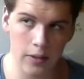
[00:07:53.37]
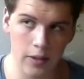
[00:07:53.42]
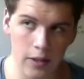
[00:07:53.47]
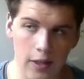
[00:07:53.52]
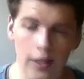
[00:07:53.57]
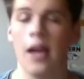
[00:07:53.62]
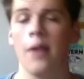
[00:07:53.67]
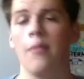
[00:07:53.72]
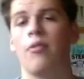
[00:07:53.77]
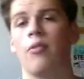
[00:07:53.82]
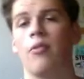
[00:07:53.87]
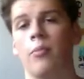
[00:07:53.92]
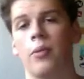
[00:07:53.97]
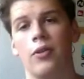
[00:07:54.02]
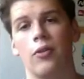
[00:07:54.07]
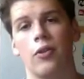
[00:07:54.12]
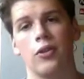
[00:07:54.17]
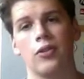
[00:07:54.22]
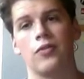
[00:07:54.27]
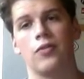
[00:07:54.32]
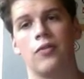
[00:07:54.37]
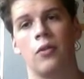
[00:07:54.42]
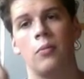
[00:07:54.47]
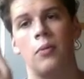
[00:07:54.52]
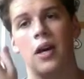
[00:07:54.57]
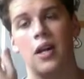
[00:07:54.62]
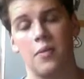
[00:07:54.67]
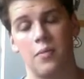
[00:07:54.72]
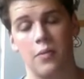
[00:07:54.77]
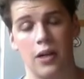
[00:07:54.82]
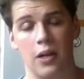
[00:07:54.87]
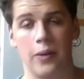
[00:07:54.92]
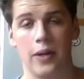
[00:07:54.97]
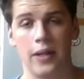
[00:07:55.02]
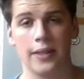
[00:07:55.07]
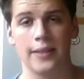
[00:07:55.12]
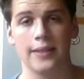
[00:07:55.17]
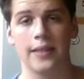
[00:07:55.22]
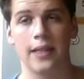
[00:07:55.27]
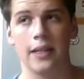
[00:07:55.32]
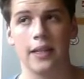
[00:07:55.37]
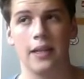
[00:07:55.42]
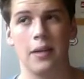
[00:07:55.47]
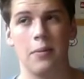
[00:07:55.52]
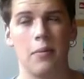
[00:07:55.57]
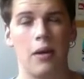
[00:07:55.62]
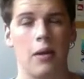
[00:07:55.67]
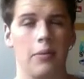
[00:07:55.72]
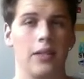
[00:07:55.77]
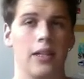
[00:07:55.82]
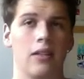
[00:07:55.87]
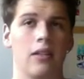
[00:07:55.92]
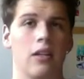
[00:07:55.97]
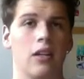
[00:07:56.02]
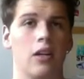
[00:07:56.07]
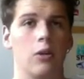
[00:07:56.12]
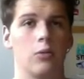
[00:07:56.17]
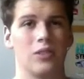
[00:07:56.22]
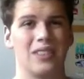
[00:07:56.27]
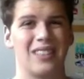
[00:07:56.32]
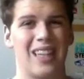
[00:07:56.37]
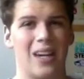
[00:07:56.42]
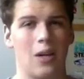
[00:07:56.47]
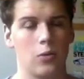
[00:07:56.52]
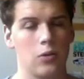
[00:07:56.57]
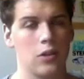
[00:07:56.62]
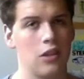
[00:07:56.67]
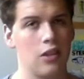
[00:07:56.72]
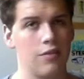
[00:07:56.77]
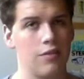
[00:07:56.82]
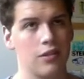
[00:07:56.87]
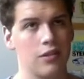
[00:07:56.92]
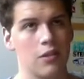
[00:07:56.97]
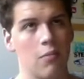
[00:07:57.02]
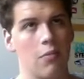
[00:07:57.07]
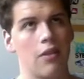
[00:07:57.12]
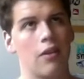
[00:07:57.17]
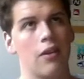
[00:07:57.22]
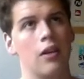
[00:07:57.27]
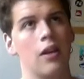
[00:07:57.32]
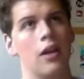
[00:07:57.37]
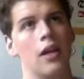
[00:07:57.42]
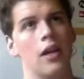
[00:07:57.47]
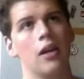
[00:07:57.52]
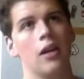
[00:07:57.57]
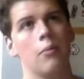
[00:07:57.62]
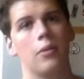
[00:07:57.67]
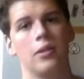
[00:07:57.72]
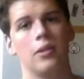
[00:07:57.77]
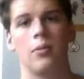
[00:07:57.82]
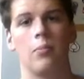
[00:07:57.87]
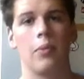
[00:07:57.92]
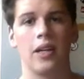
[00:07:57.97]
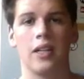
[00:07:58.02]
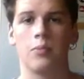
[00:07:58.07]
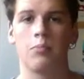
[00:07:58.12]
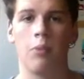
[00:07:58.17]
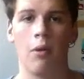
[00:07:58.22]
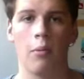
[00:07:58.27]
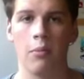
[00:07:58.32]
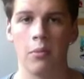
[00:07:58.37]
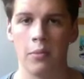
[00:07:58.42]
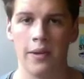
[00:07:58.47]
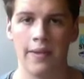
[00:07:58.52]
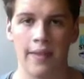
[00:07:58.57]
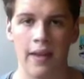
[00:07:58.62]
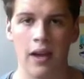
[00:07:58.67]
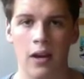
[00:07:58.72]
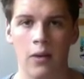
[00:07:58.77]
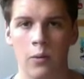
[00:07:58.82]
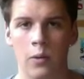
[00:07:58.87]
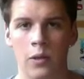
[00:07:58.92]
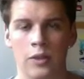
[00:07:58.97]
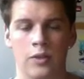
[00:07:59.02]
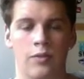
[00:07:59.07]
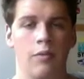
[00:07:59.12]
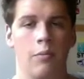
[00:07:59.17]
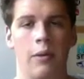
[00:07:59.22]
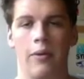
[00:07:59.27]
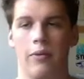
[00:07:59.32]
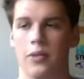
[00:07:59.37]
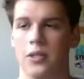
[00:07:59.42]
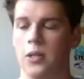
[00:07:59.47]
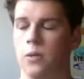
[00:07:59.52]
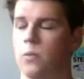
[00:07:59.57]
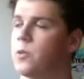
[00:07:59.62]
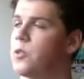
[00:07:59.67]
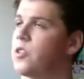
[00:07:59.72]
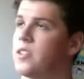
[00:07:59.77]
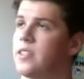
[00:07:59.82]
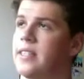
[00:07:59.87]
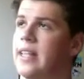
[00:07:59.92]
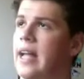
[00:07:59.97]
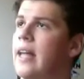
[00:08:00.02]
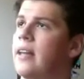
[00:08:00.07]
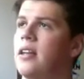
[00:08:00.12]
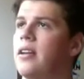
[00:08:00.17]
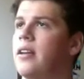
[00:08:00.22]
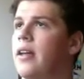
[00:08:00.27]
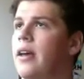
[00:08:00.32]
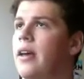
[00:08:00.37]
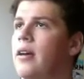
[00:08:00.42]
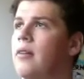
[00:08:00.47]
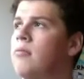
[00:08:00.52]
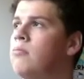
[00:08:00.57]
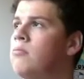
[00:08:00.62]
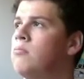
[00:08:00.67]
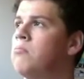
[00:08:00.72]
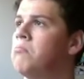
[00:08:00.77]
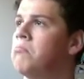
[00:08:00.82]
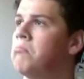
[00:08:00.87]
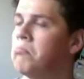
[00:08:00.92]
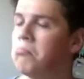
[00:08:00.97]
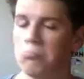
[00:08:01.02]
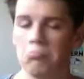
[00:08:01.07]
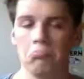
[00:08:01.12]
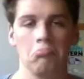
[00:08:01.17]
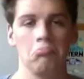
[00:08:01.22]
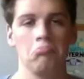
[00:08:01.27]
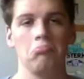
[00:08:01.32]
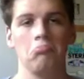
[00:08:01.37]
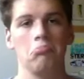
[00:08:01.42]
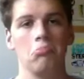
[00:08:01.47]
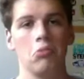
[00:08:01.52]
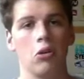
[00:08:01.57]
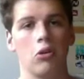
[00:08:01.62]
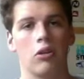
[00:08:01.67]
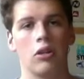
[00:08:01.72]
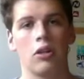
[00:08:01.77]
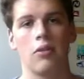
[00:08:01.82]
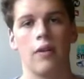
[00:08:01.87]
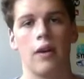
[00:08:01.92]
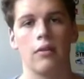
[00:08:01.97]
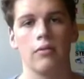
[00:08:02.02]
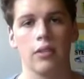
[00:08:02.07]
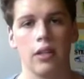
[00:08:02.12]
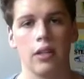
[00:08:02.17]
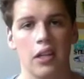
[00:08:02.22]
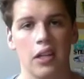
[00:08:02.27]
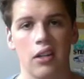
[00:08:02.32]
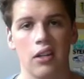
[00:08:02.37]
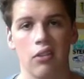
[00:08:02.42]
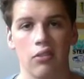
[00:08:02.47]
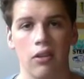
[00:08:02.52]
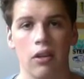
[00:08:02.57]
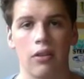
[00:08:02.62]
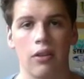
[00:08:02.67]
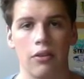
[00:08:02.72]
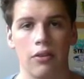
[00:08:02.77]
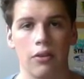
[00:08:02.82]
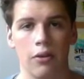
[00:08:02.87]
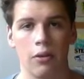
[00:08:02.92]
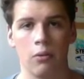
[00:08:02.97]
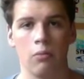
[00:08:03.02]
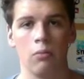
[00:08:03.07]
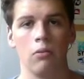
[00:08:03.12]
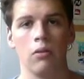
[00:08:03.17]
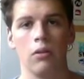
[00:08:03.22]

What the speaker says: It came from a cross from Aspilicueta's side. He maybe didn't close down enough or something. But the biggest problem in that was Ramirez. He was just standing there, looking around like he got nothing to do.